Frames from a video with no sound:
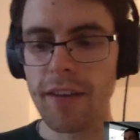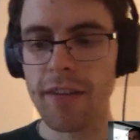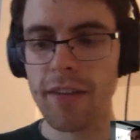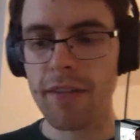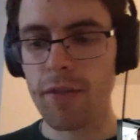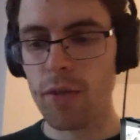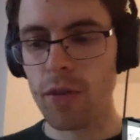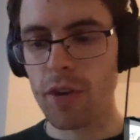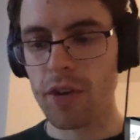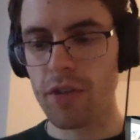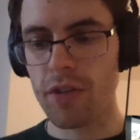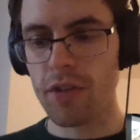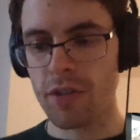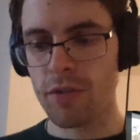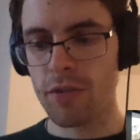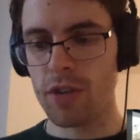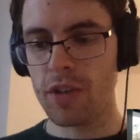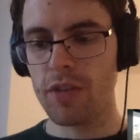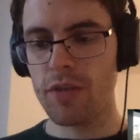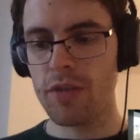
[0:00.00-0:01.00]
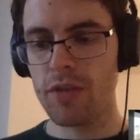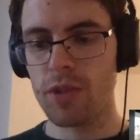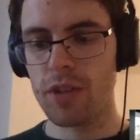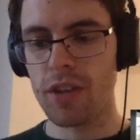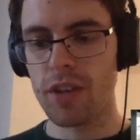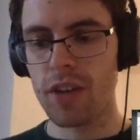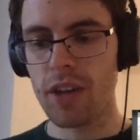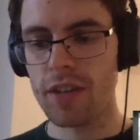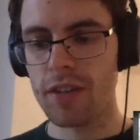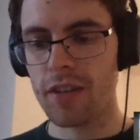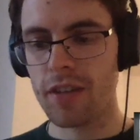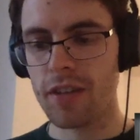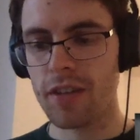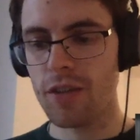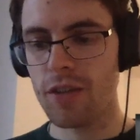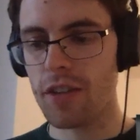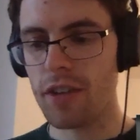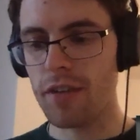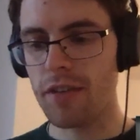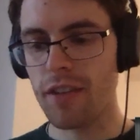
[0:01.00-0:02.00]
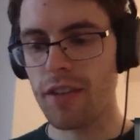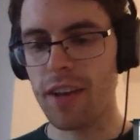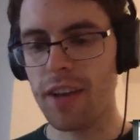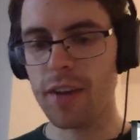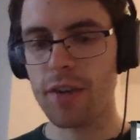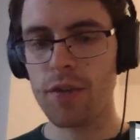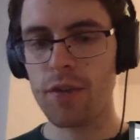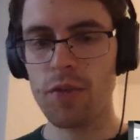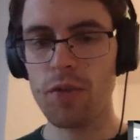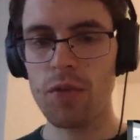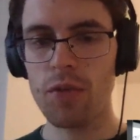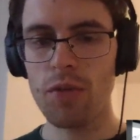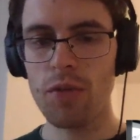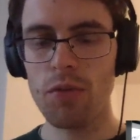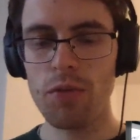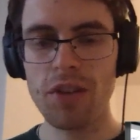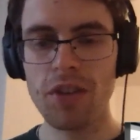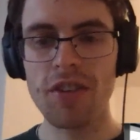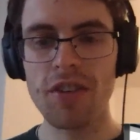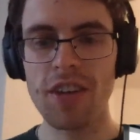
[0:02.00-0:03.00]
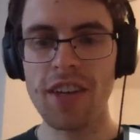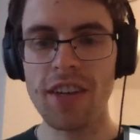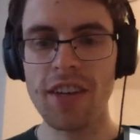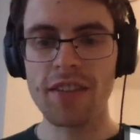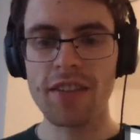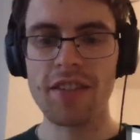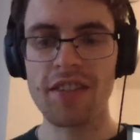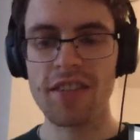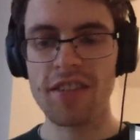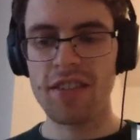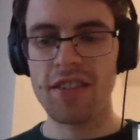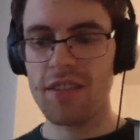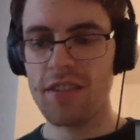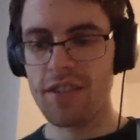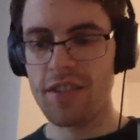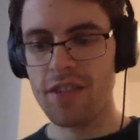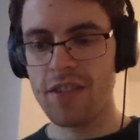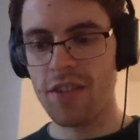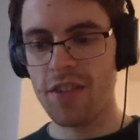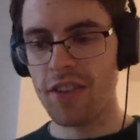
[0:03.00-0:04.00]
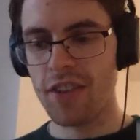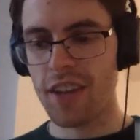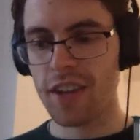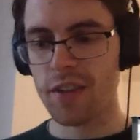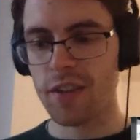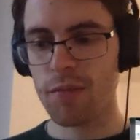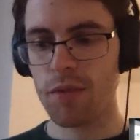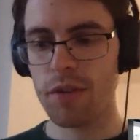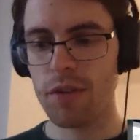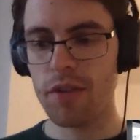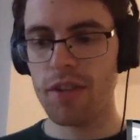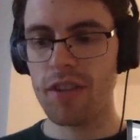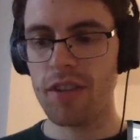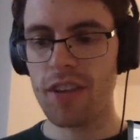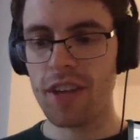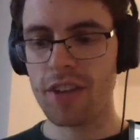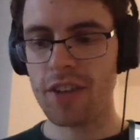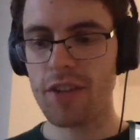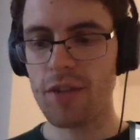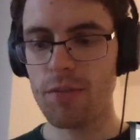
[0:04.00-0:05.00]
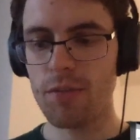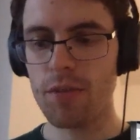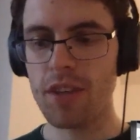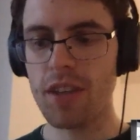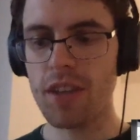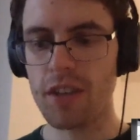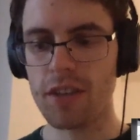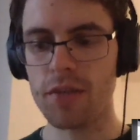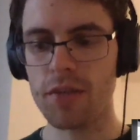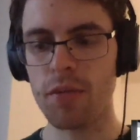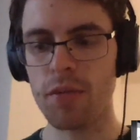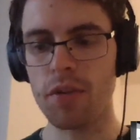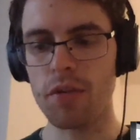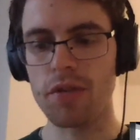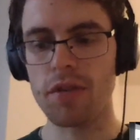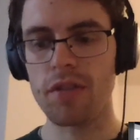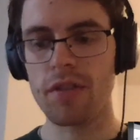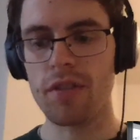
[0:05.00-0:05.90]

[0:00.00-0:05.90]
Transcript: one question we could ask ourselves, like, which links should actually be exposed?